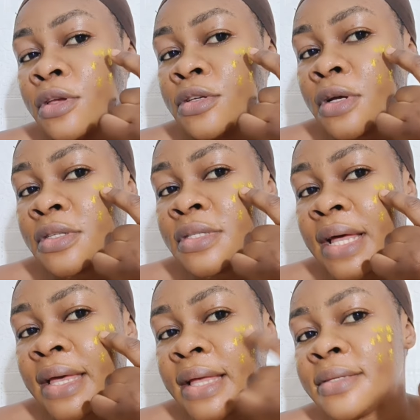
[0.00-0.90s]
just
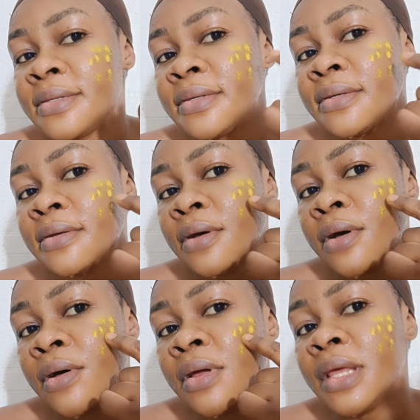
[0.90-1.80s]
target
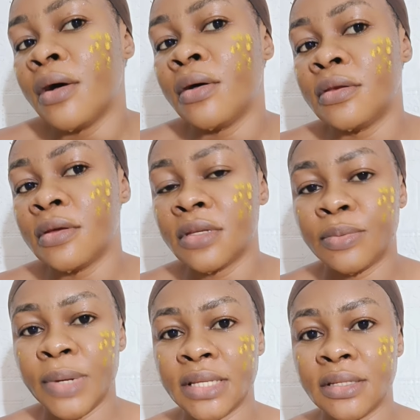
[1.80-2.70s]
only on those
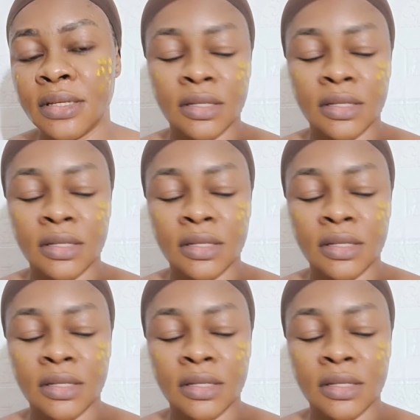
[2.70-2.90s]
places.